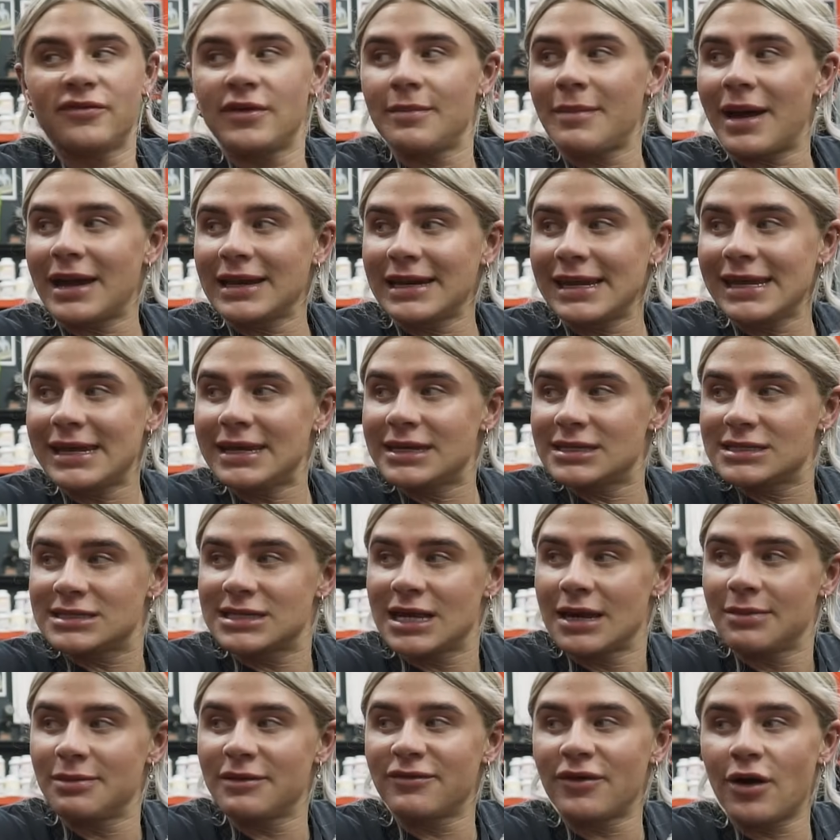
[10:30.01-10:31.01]
for my knees
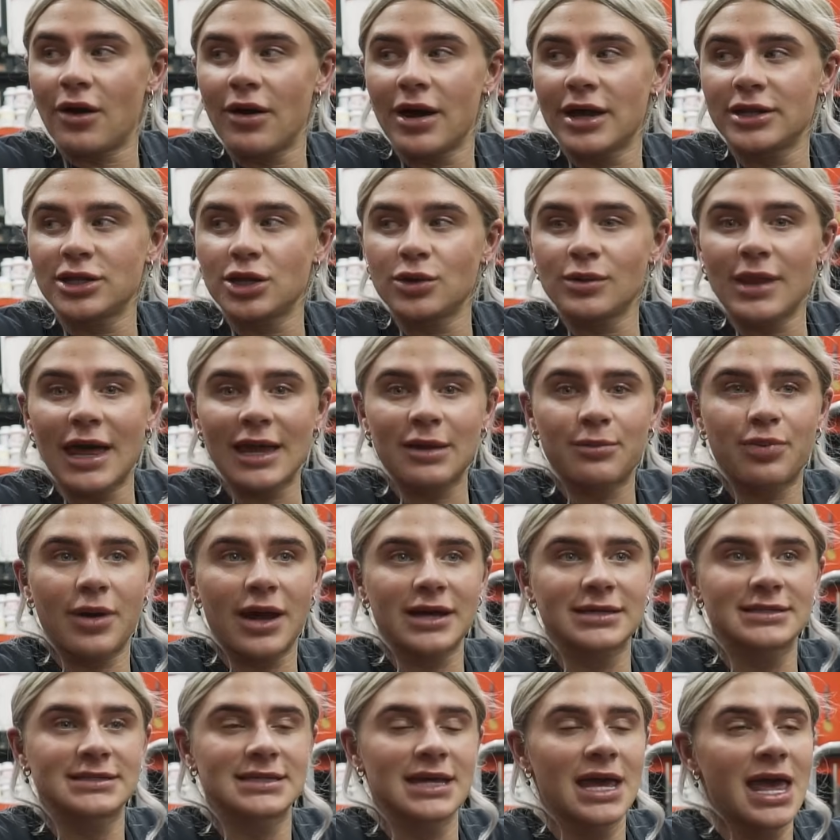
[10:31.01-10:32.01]
before I do leg
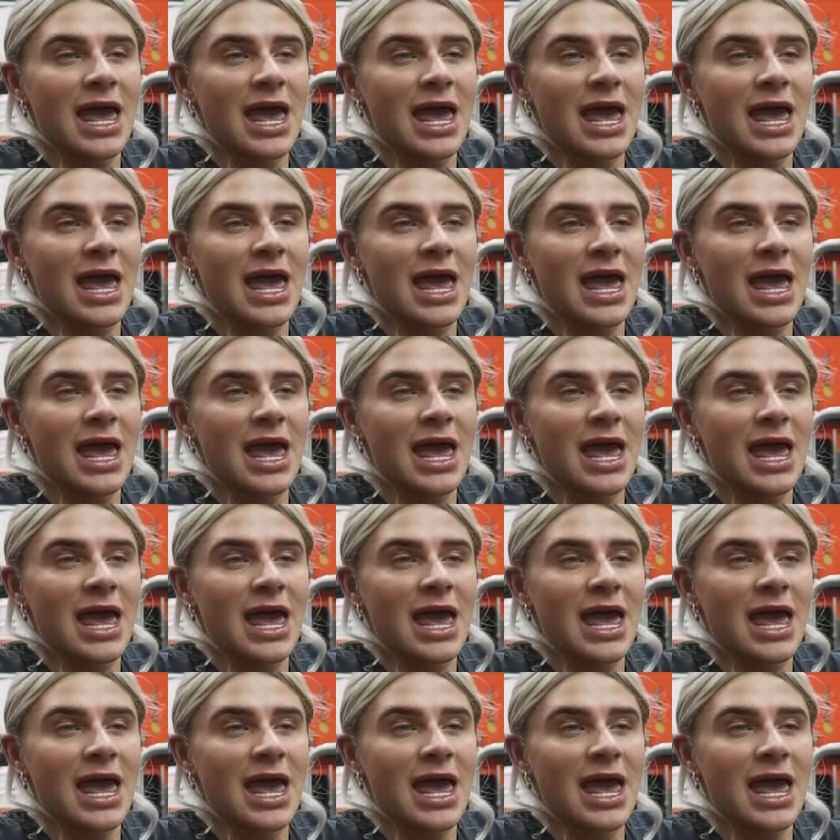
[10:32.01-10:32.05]
press.